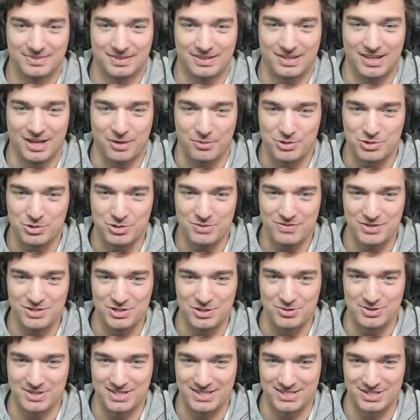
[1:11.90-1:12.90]
Yeah, what do you even
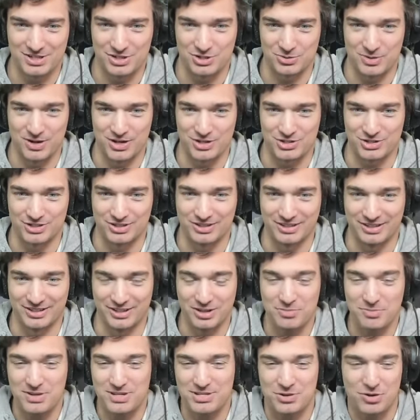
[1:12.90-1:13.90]
do in this situation?
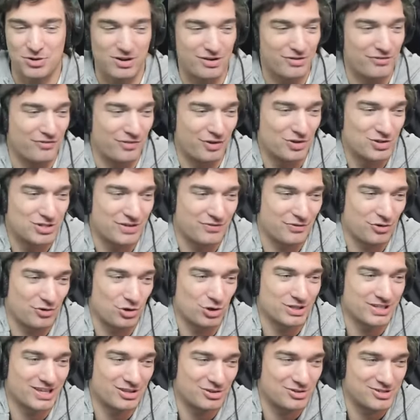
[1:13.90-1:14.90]
You'd be so confused if you're
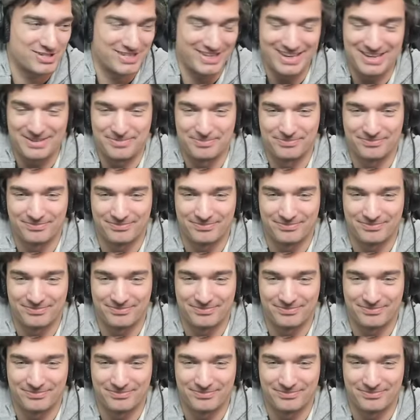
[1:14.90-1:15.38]
on the other team.